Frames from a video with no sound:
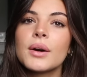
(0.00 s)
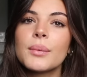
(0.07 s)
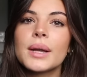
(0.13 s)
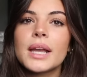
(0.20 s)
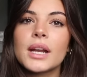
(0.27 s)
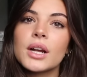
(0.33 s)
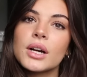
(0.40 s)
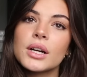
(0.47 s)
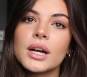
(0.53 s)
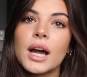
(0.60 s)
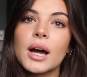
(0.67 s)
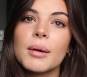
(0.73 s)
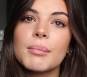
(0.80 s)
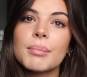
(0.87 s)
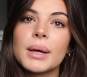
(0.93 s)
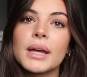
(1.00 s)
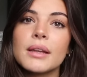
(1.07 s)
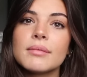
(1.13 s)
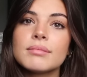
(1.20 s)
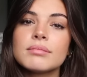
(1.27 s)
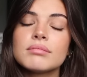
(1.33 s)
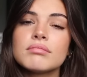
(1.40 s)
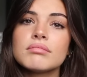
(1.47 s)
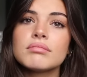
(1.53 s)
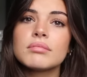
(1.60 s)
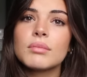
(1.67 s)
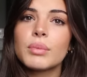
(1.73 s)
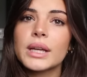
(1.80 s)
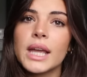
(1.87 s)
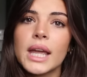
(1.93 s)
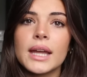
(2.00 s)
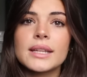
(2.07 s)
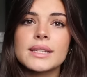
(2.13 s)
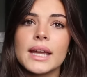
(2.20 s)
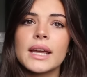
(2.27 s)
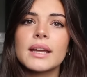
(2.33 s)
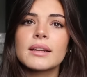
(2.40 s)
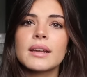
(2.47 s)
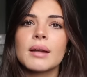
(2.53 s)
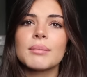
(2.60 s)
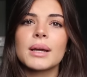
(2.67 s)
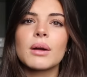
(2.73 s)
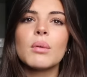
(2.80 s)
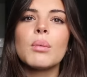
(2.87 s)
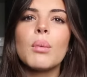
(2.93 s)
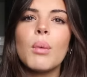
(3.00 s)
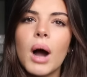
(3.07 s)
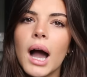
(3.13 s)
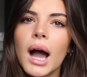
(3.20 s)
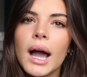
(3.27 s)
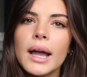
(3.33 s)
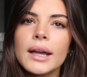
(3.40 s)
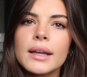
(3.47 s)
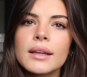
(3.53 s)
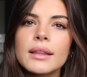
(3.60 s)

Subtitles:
we can hook up, but we can't date. And I'm like, why?